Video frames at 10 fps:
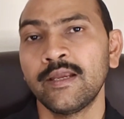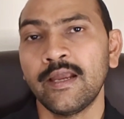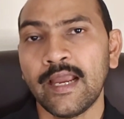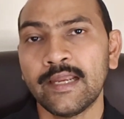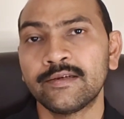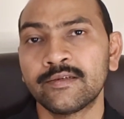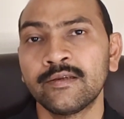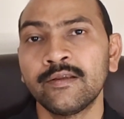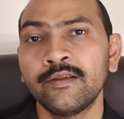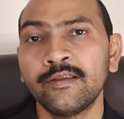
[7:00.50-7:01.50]
and
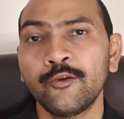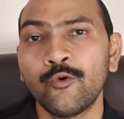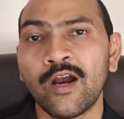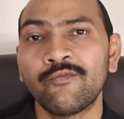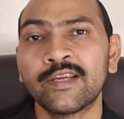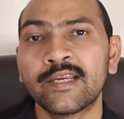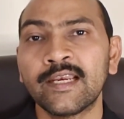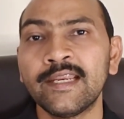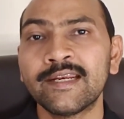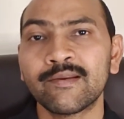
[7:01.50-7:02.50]
you have a
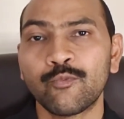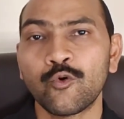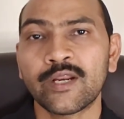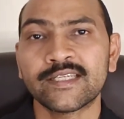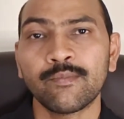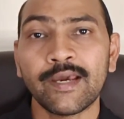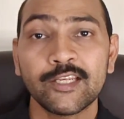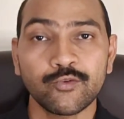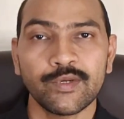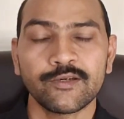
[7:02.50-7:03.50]
clean report as a
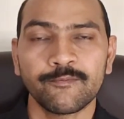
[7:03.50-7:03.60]
management.